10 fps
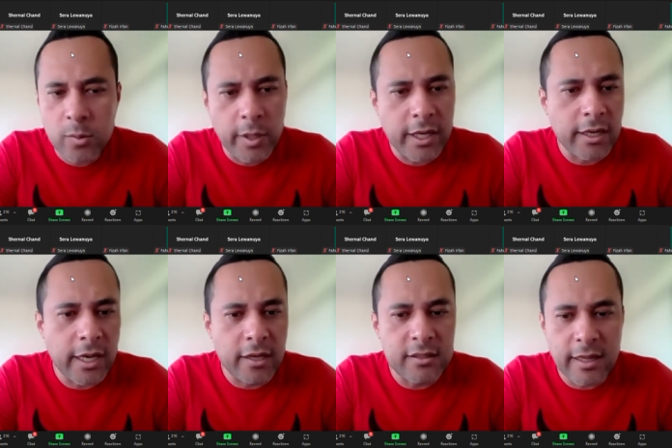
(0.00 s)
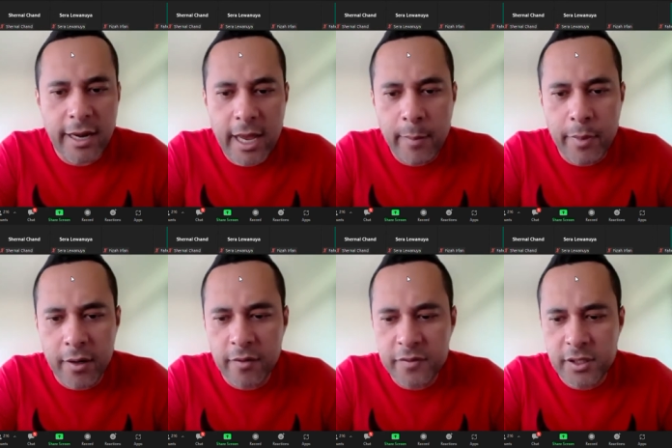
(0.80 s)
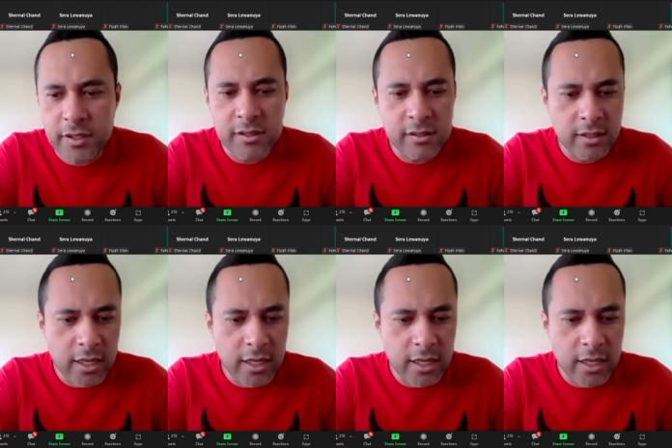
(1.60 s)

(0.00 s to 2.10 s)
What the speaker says: we can get into that habit of just,